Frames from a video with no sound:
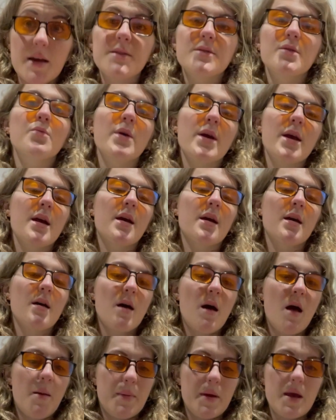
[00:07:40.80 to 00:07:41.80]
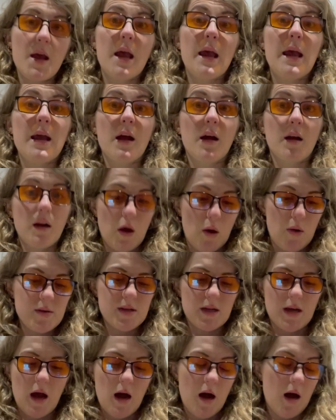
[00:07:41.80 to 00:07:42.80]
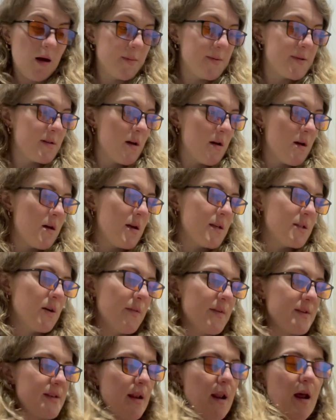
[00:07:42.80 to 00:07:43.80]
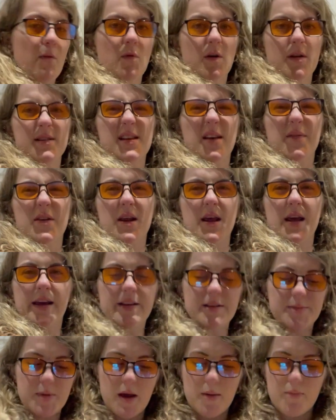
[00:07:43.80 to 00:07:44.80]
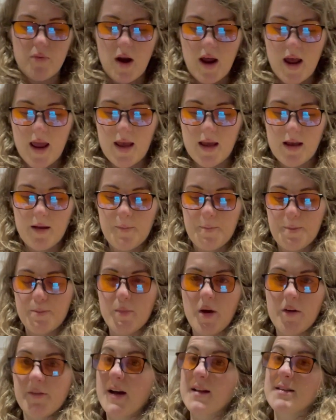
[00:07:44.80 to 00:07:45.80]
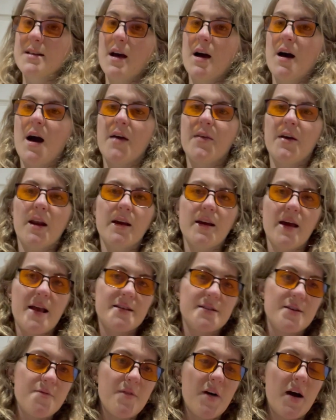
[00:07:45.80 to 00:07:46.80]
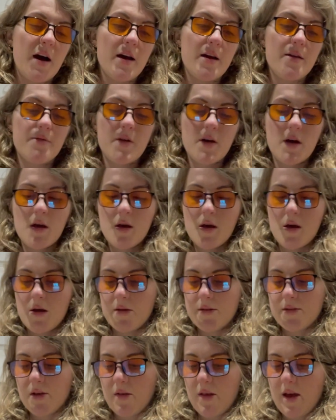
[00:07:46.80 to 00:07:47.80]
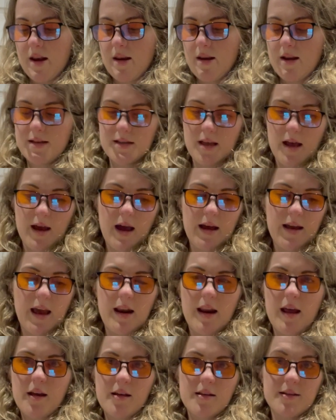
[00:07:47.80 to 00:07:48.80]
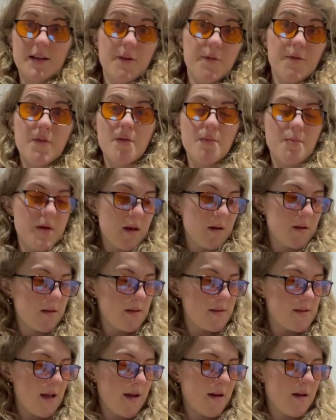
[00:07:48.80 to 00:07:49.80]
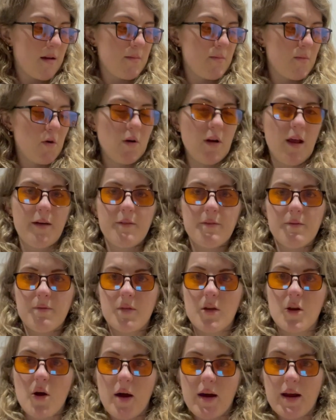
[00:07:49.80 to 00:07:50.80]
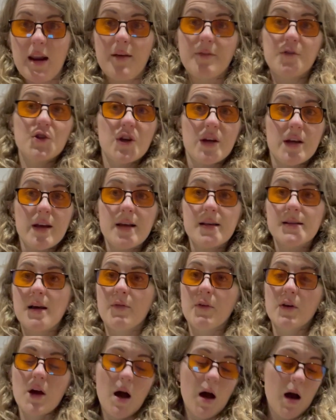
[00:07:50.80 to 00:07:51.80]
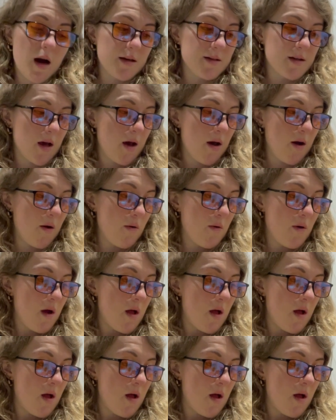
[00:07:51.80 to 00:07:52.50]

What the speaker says: a week be eating loads of carbs. So obviously like 170, it gives me a break. My fats are high, they're like 85. So then it's like I get like different meals, like more like, you know, I can have cheese, avocado,